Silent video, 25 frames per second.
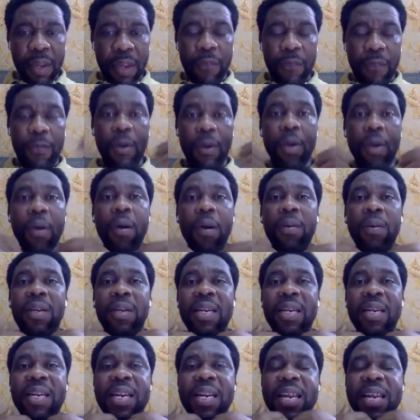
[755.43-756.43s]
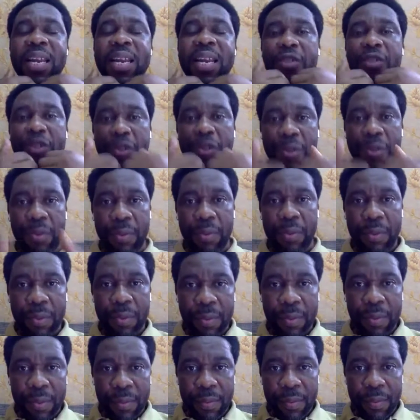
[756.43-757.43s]
If God leads you
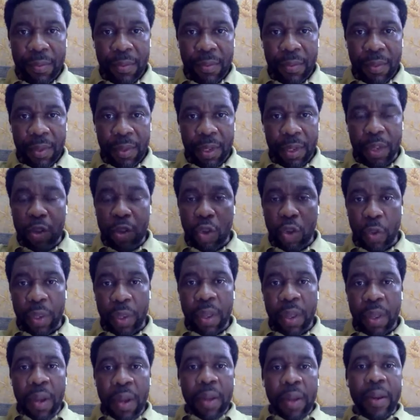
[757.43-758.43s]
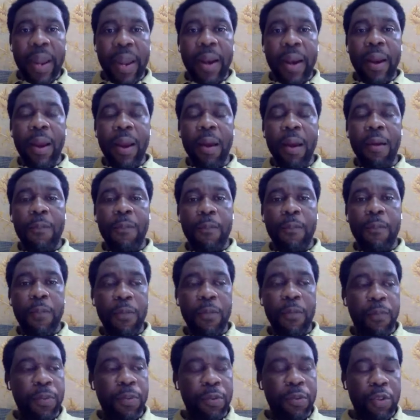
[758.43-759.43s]
into it, there are a lot of
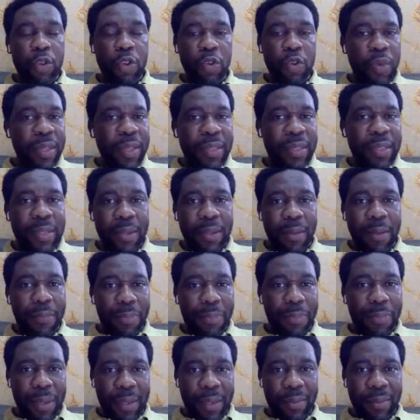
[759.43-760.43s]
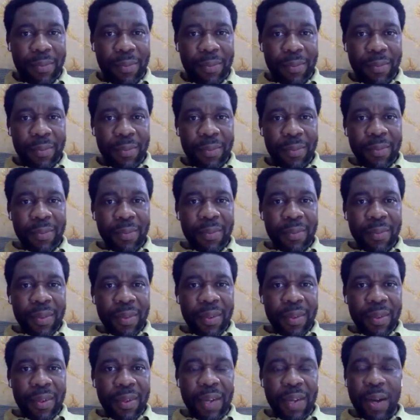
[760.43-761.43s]
people doing something
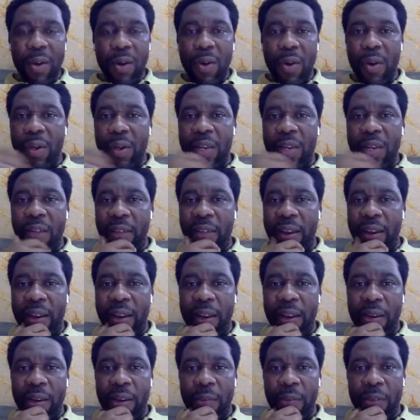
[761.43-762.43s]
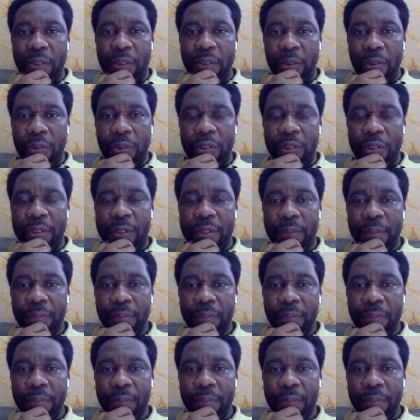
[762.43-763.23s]
that God never led them into it.